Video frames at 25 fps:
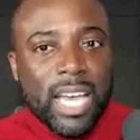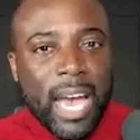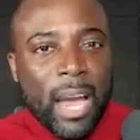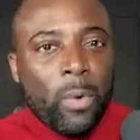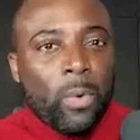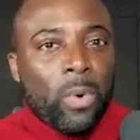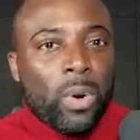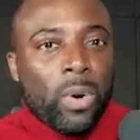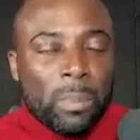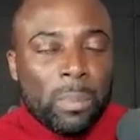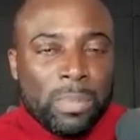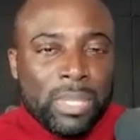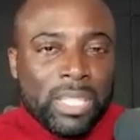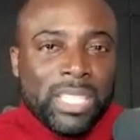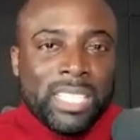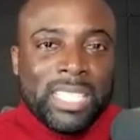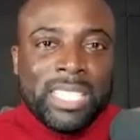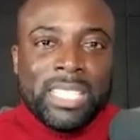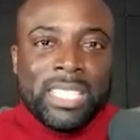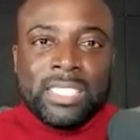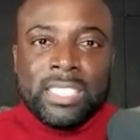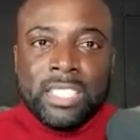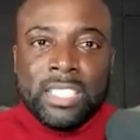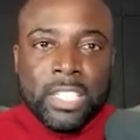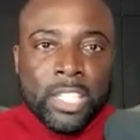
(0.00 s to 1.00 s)
our
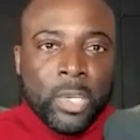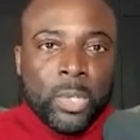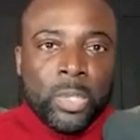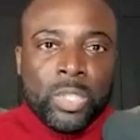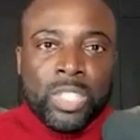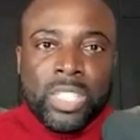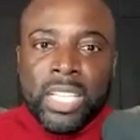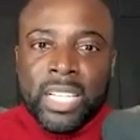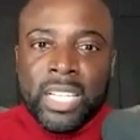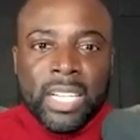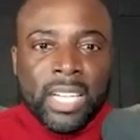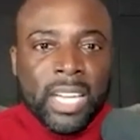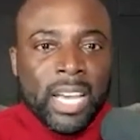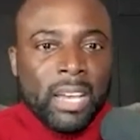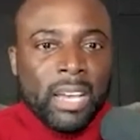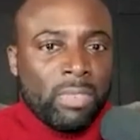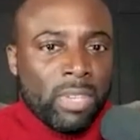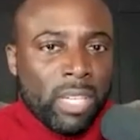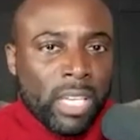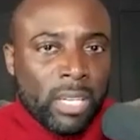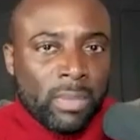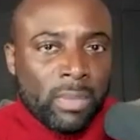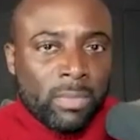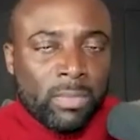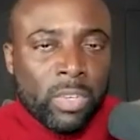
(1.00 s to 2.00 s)
ability to negotiate and
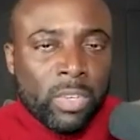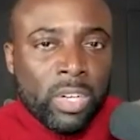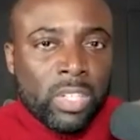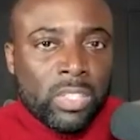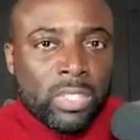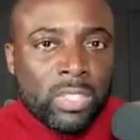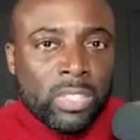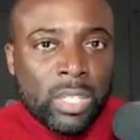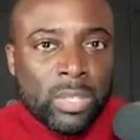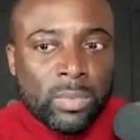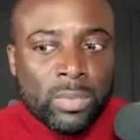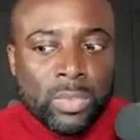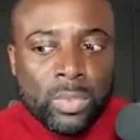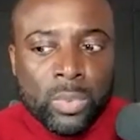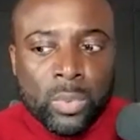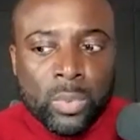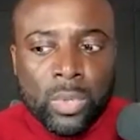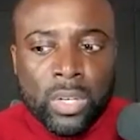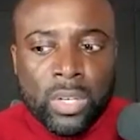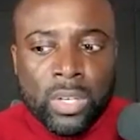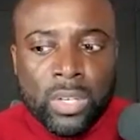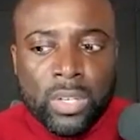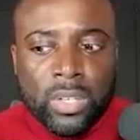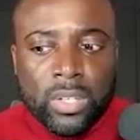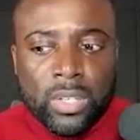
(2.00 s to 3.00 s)
advocate for ourselves
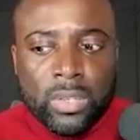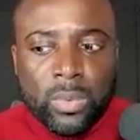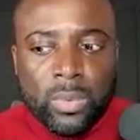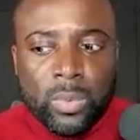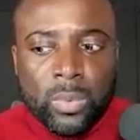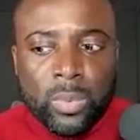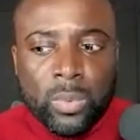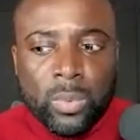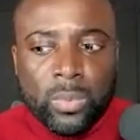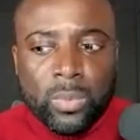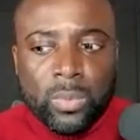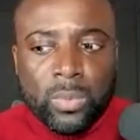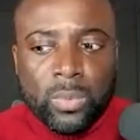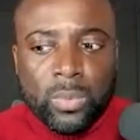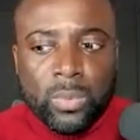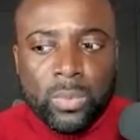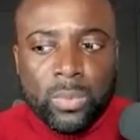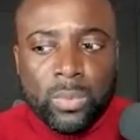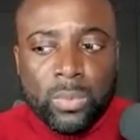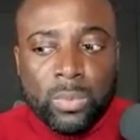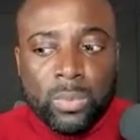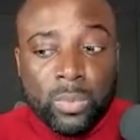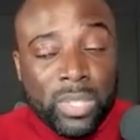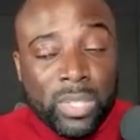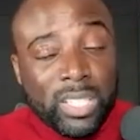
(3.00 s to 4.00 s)
were
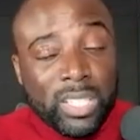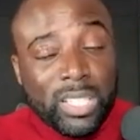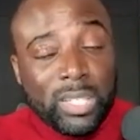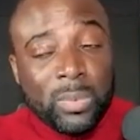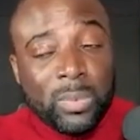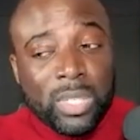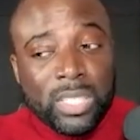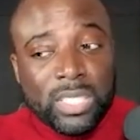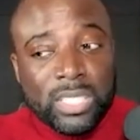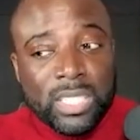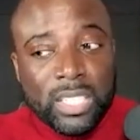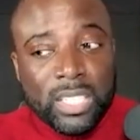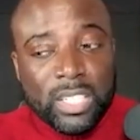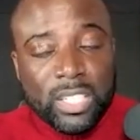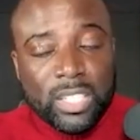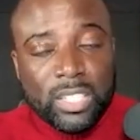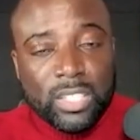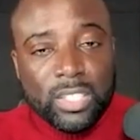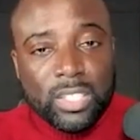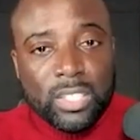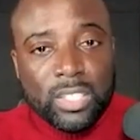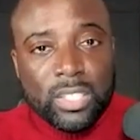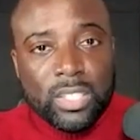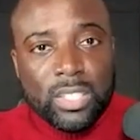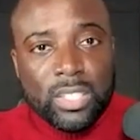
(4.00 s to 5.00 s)
really was the
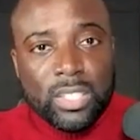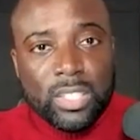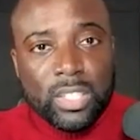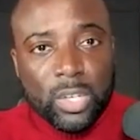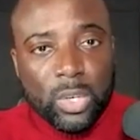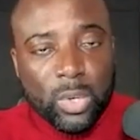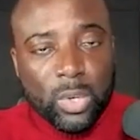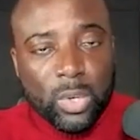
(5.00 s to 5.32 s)
the